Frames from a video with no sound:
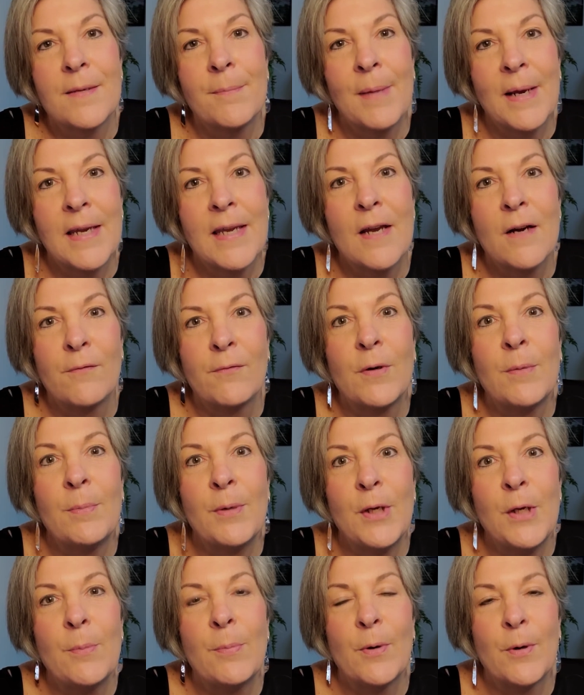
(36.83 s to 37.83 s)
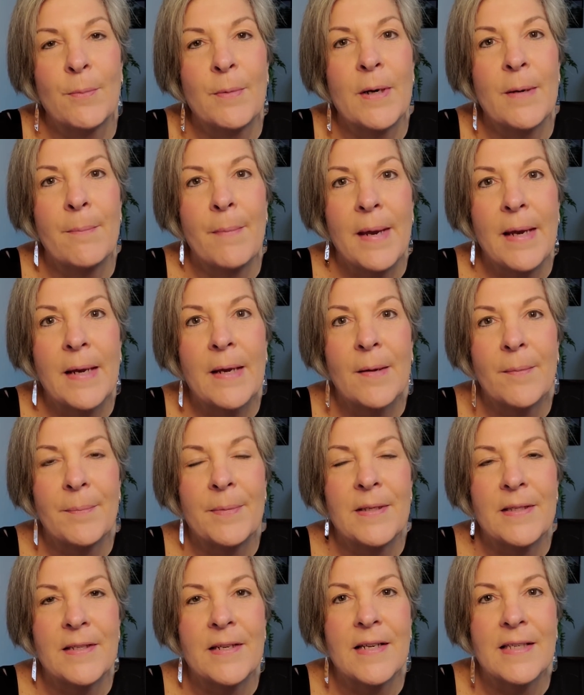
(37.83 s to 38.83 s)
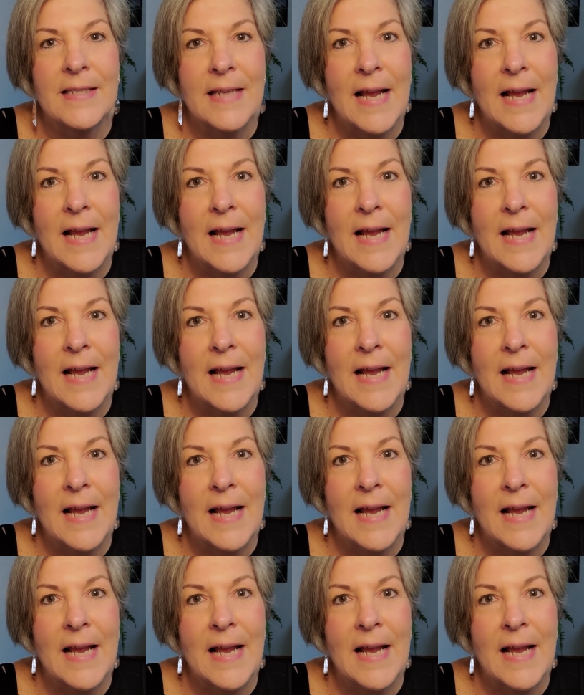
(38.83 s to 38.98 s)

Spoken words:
in my Carefree Beauty Permanent Makeup business